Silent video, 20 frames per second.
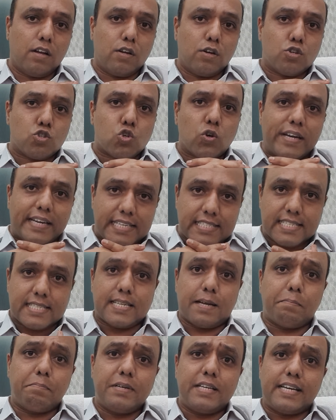So, in
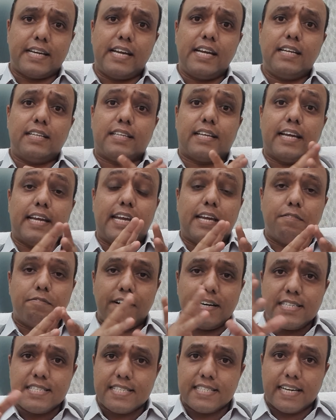summary, the
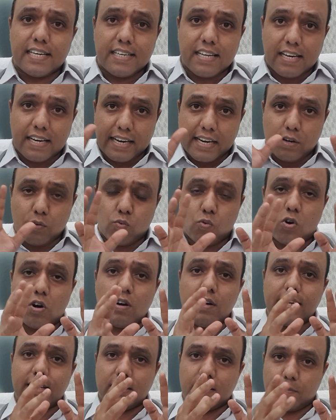events that are
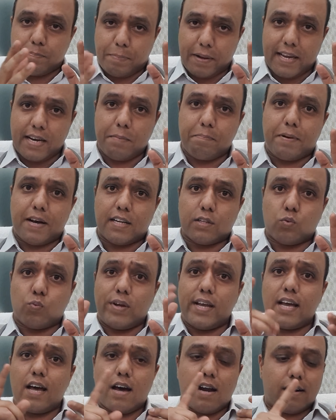involved in the pain
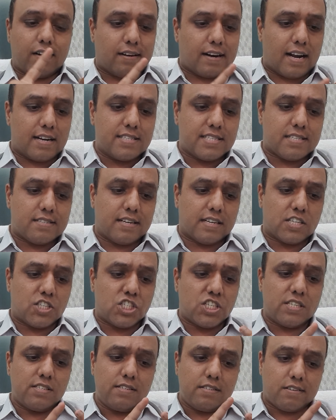pathway are
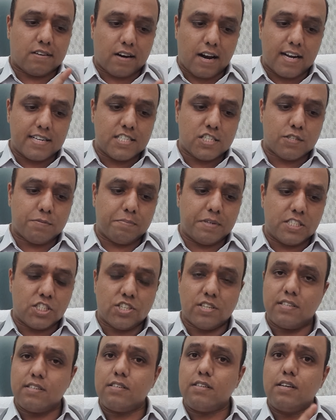transduction,
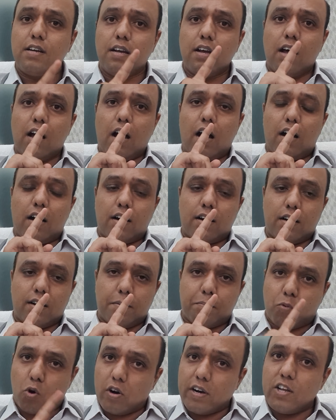transmission,
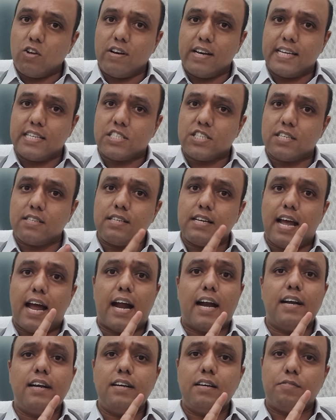modulation,
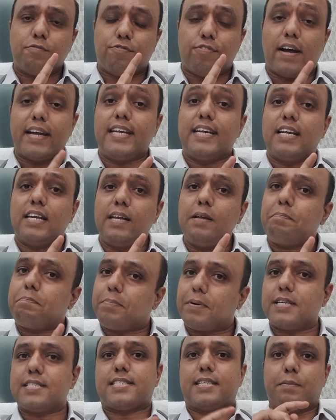and finally
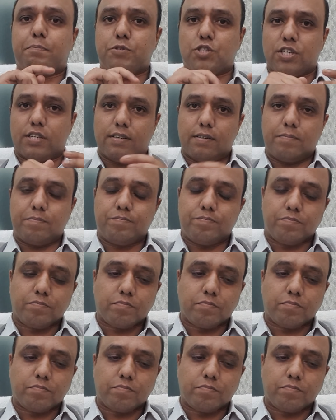perception.